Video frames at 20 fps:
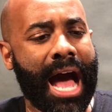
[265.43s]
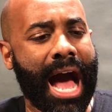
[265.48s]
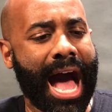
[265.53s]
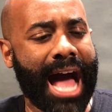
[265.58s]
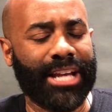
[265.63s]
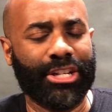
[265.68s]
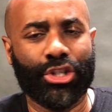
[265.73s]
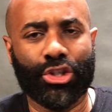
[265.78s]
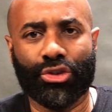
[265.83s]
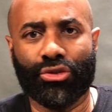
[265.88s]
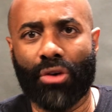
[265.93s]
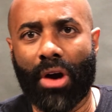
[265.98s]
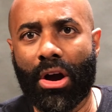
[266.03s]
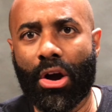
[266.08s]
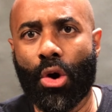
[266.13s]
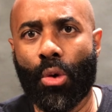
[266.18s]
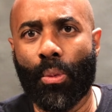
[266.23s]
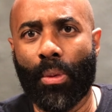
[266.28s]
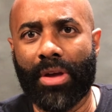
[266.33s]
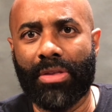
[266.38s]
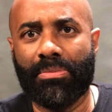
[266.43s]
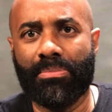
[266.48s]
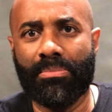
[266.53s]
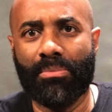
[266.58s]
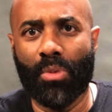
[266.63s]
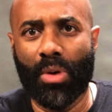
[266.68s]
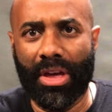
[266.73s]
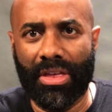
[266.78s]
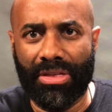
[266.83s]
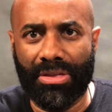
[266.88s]
I struggled
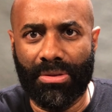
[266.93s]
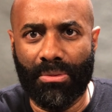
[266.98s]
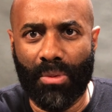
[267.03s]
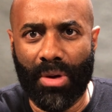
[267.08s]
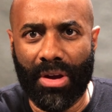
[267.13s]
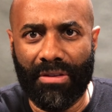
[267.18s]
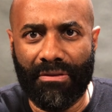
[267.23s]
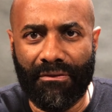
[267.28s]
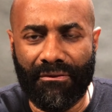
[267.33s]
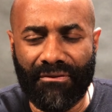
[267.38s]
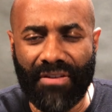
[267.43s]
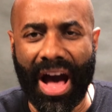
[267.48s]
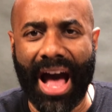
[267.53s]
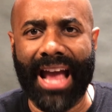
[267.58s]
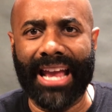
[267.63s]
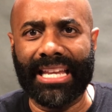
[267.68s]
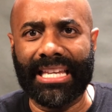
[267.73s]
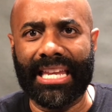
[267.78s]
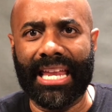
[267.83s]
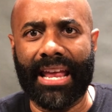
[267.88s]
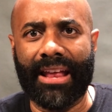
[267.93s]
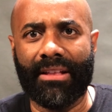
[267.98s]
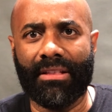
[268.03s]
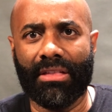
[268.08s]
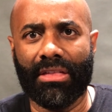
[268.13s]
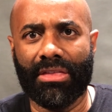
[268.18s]
with finding